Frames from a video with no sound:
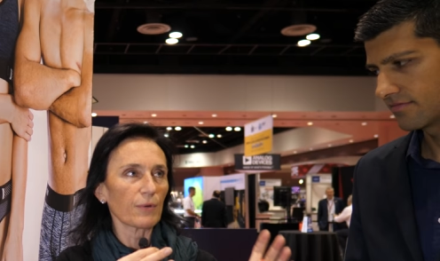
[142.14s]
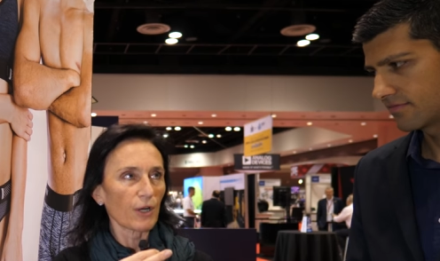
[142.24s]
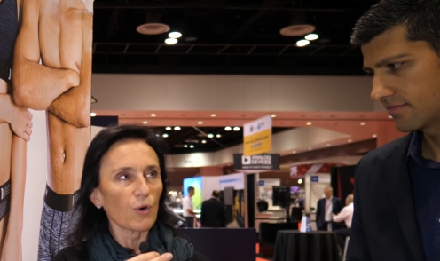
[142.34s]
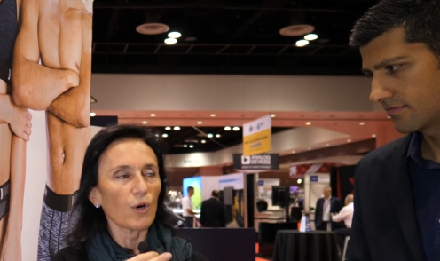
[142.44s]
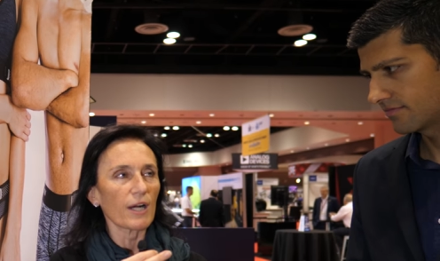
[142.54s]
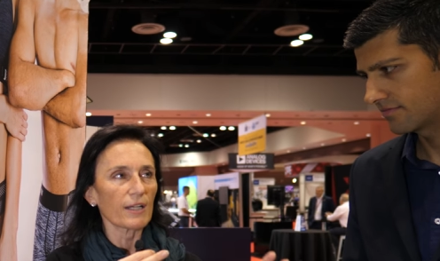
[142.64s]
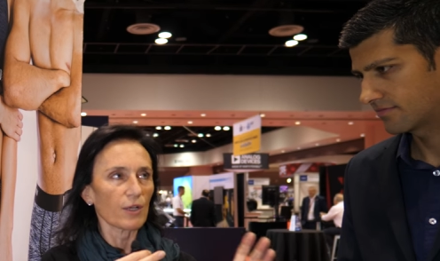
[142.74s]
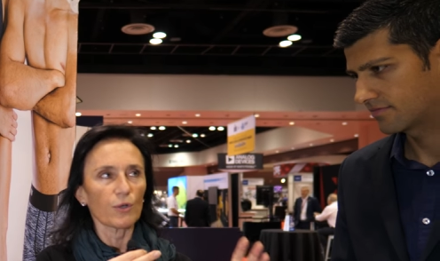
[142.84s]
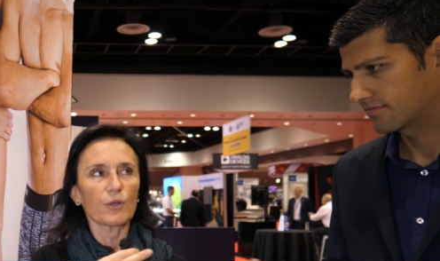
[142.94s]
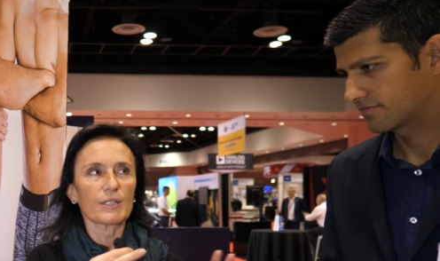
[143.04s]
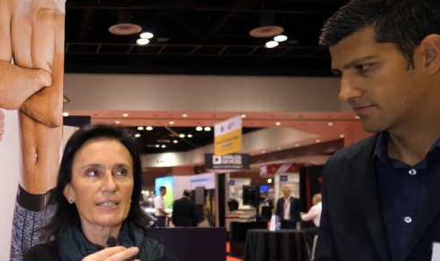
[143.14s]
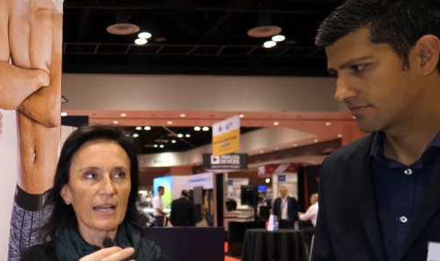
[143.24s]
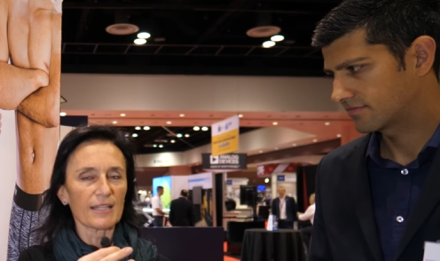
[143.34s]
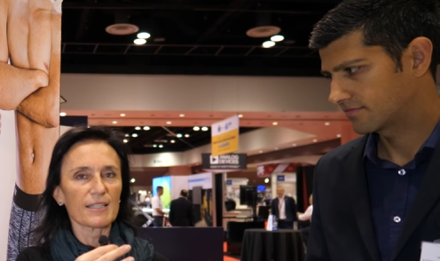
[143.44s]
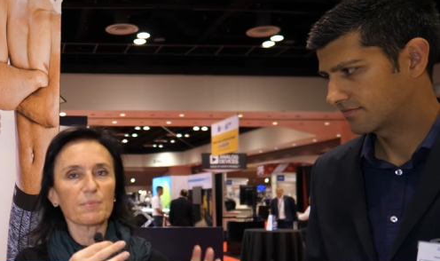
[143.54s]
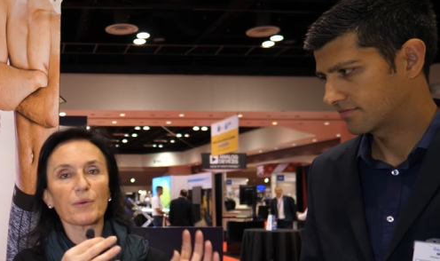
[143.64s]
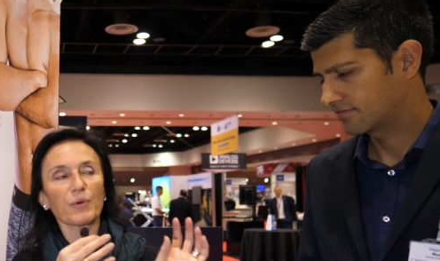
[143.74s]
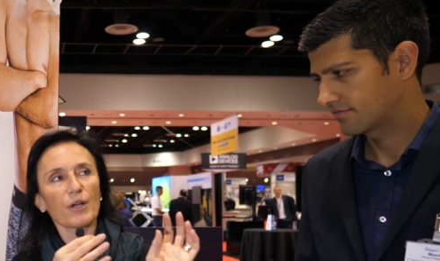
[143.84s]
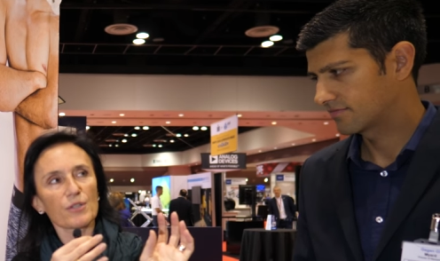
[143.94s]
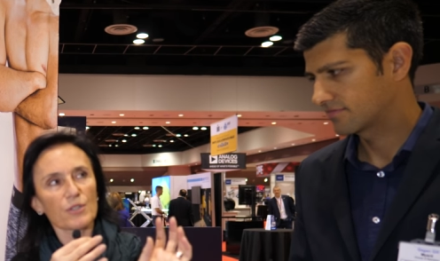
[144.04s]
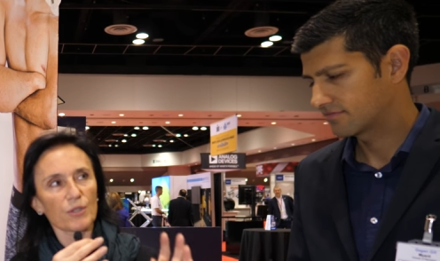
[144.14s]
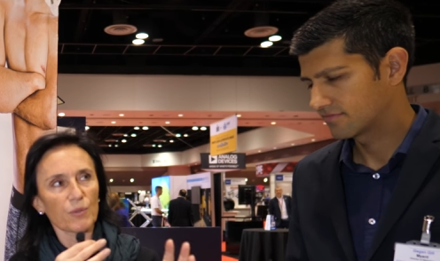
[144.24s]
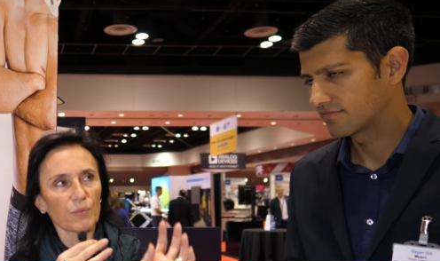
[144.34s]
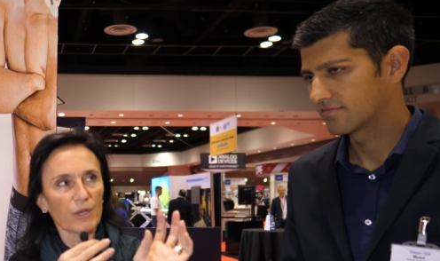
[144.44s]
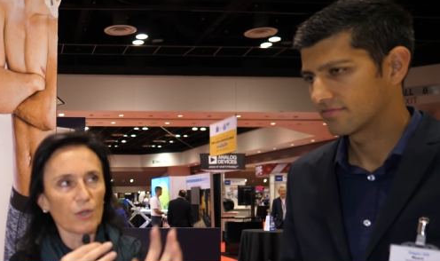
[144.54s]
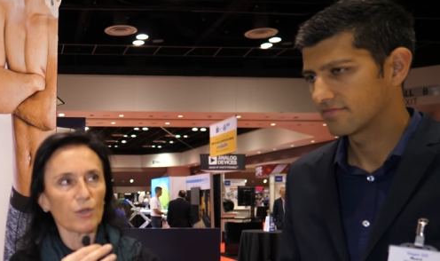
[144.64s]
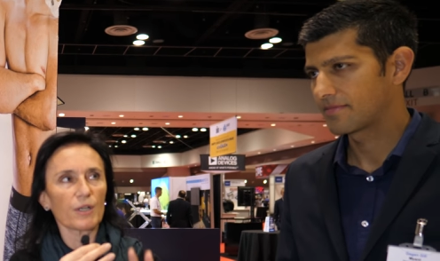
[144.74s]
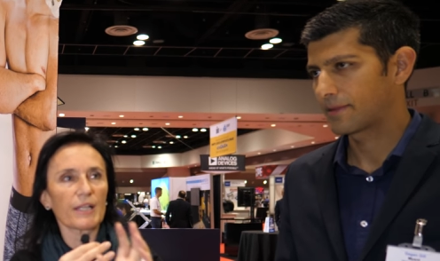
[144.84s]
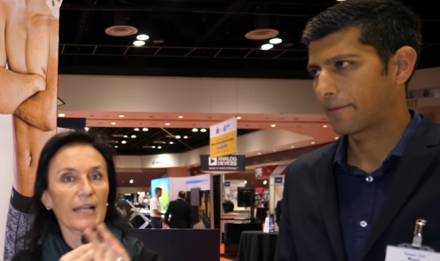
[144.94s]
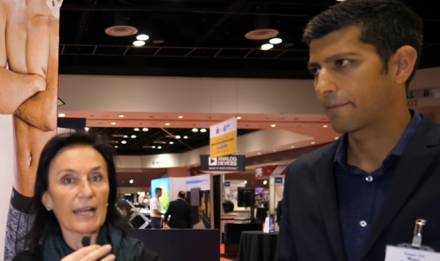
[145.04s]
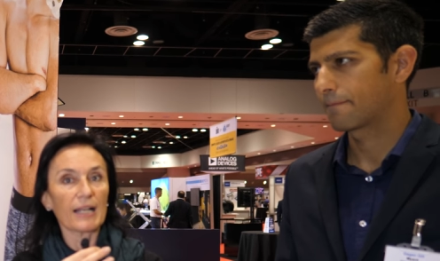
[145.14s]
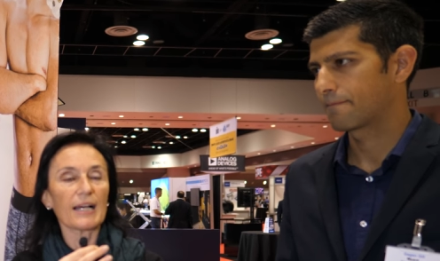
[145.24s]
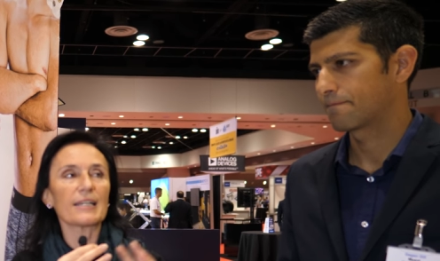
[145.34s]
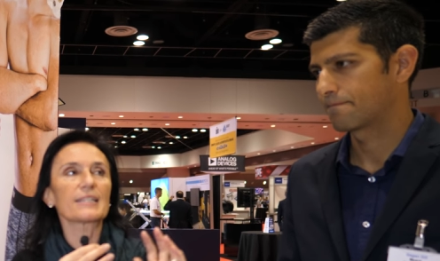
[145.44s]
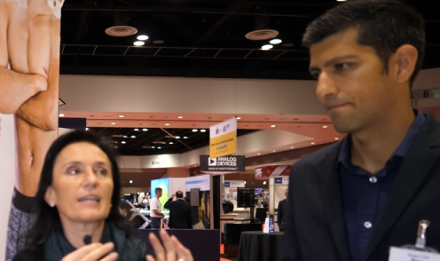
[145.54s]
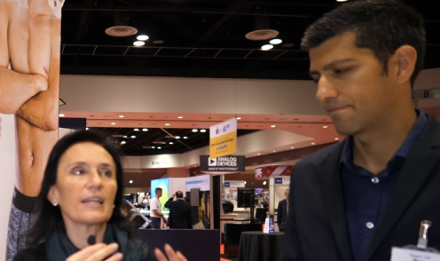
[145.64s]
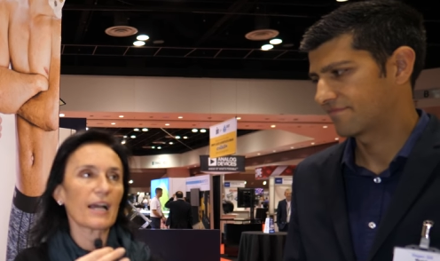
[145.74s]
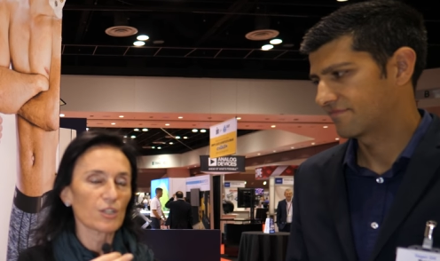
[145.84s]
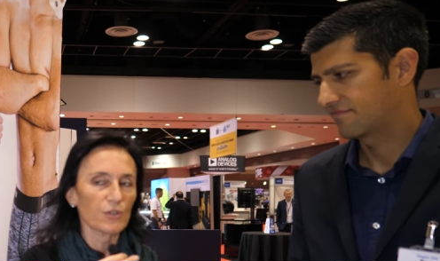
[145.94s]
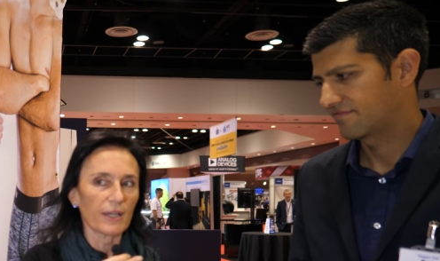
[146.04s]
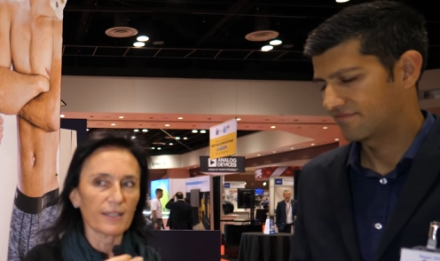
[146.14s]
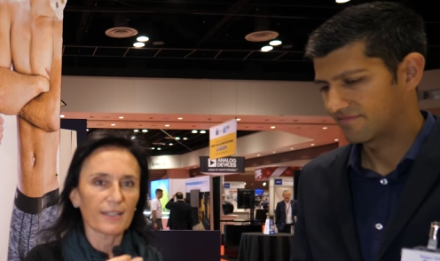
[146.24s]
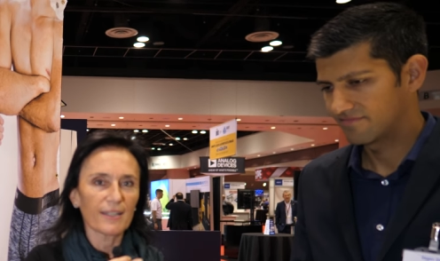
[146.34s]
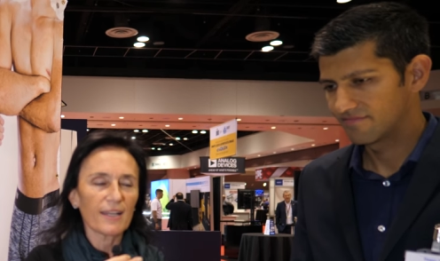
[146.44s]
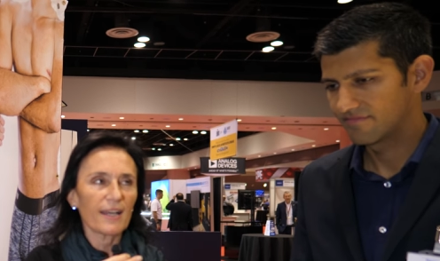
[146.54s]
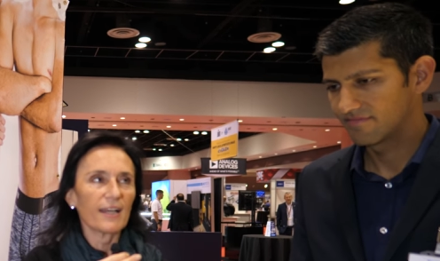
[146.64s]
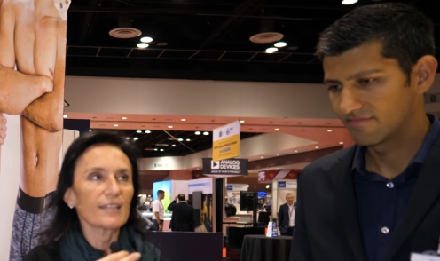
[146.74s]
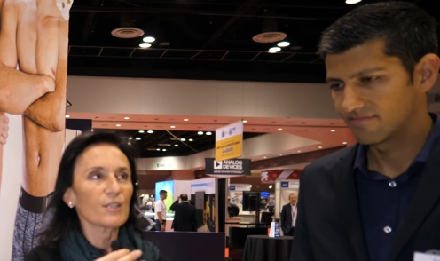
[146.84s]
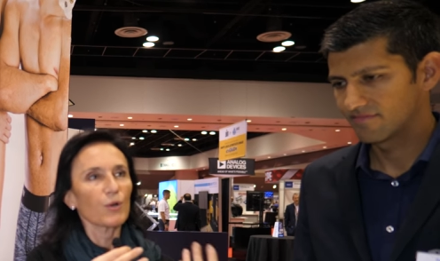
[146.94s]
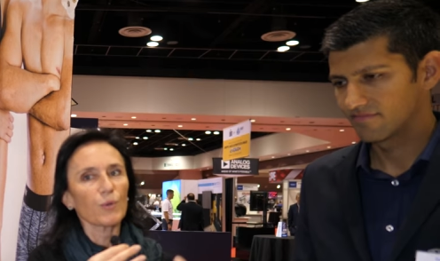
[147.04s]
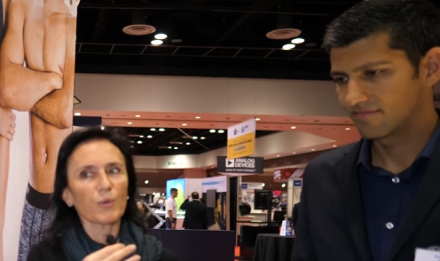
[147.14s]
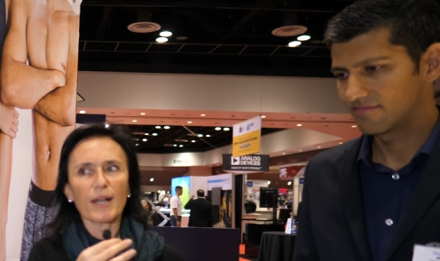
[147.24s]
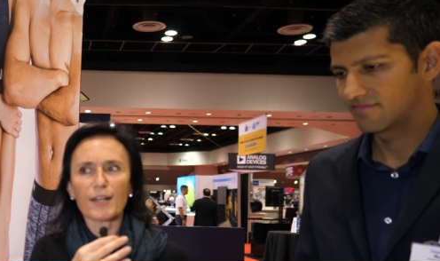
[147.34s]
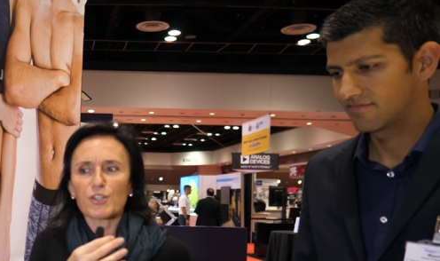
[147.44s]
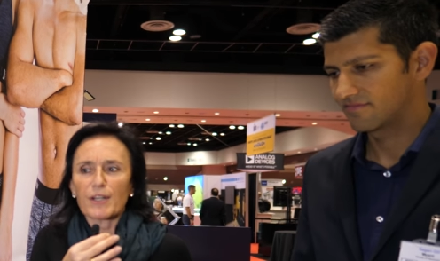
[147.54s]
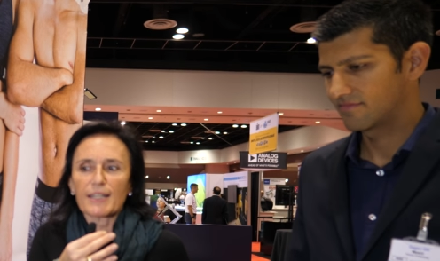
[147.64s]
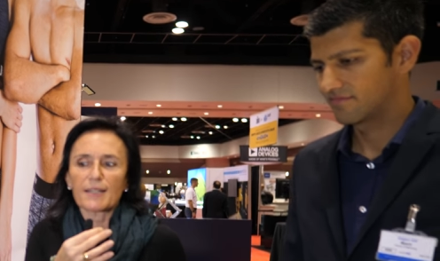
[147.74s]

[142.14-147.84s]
Speaker 1: record or sense, but we also record and analyze and actuate. And so what actuate